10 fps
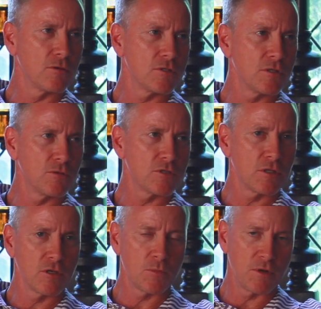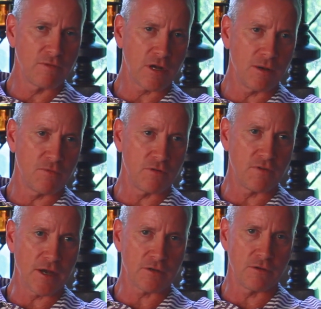there was a little bit of a comfort
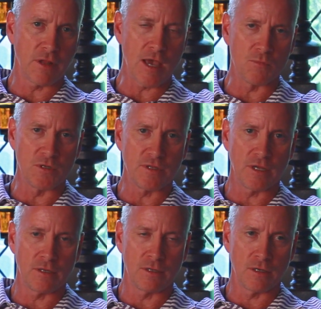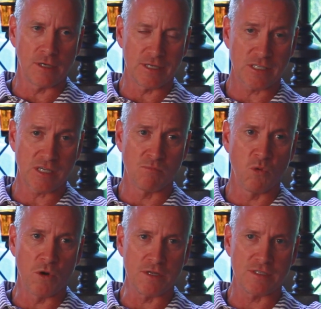factor in that. But then at some
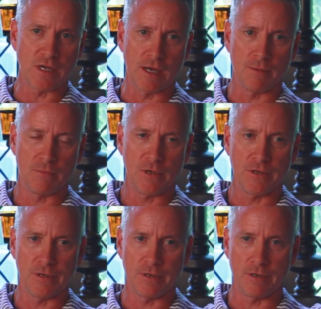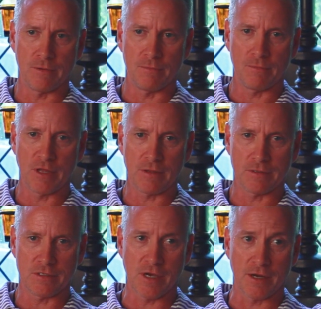point in time, I think the
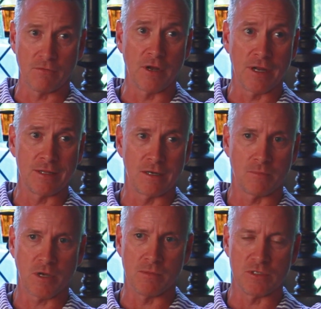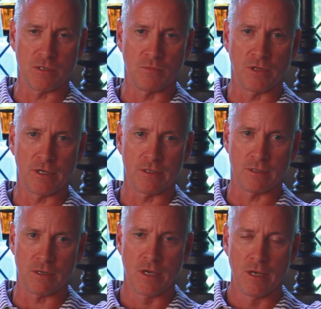tying run ended up coming to the plate,
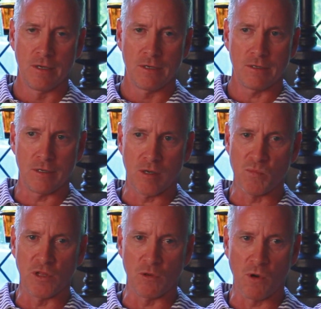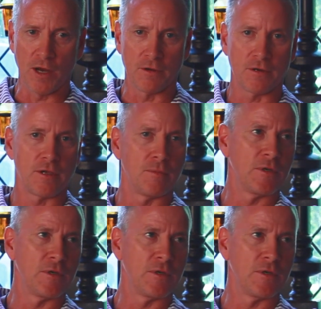and Billy Wagner came in,